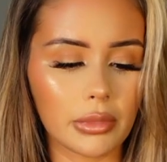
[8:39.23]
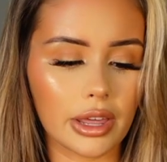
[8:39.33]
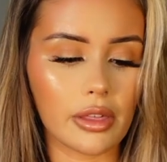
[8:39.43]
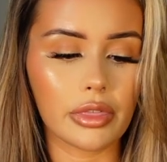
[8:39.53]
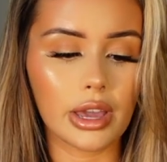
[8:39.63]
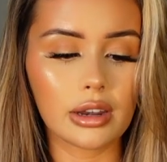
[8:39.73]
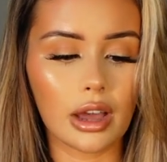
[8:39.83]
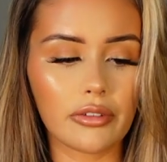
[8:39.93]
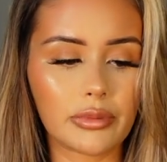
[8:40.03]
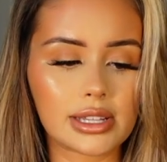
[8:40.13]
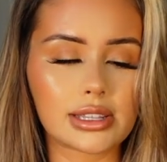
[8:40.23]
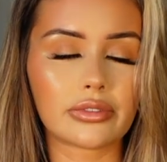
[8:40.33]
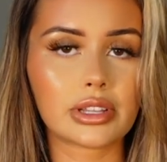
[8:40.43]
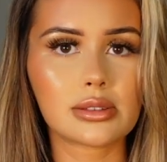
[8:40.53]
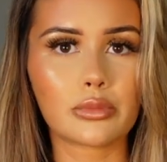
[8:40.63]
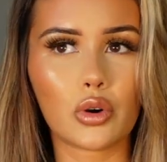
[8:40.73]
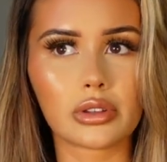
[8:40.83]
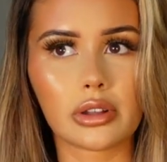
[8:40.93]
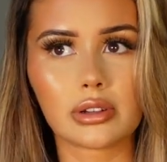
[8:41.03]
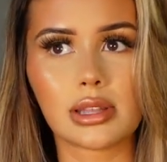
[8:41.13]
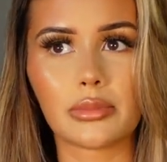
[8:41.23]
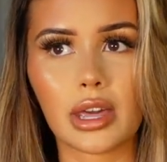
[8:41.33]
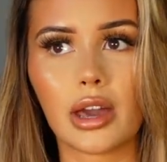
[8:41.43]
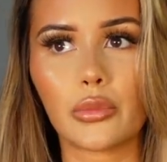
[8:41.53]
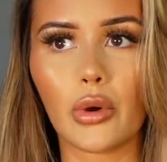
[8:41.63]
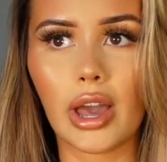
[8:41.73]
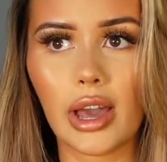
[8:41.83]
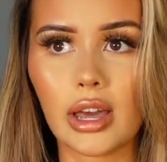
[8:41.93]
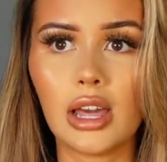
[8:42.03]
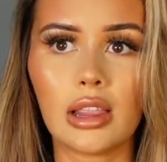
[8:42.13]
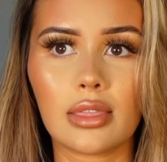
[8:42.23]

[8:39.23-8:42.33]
Like they're thick enough, but it's definitely more so something I'd wear